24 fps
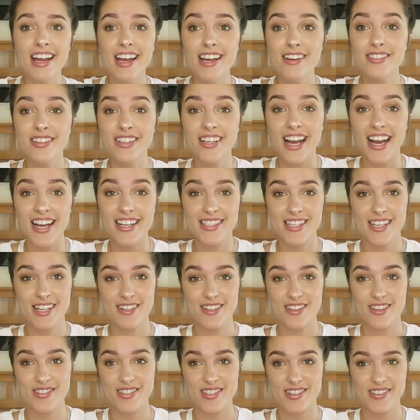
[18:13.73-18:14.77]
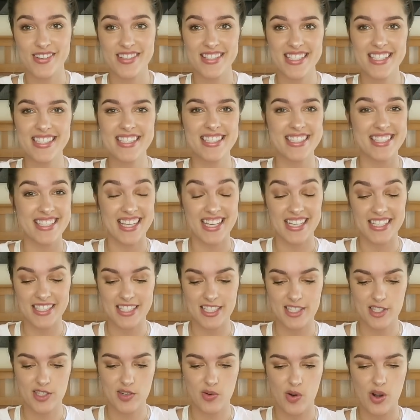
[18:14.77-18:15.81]
If you guys hear those noises, it's
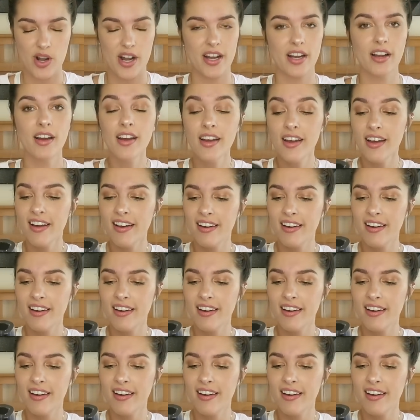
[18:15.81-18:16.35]
Lexi snoring.